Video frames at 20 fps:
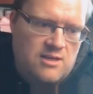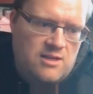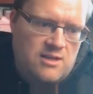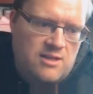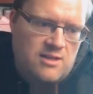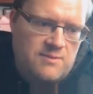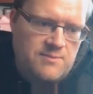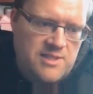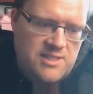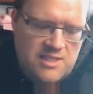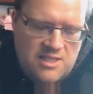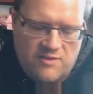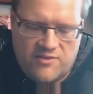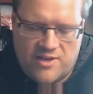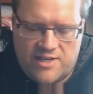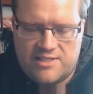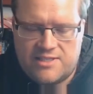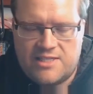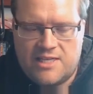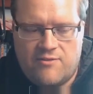Let me see if I
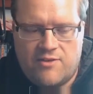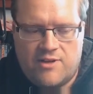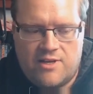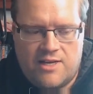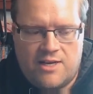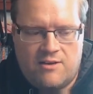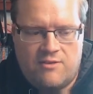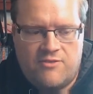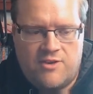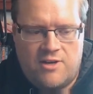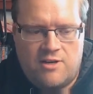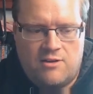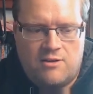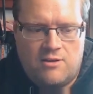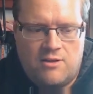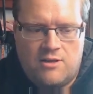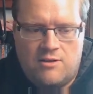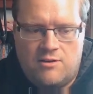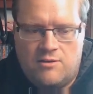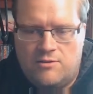save it now, if it'll
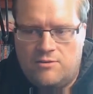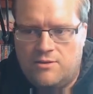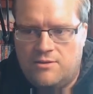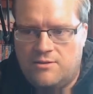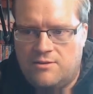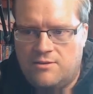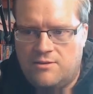load. It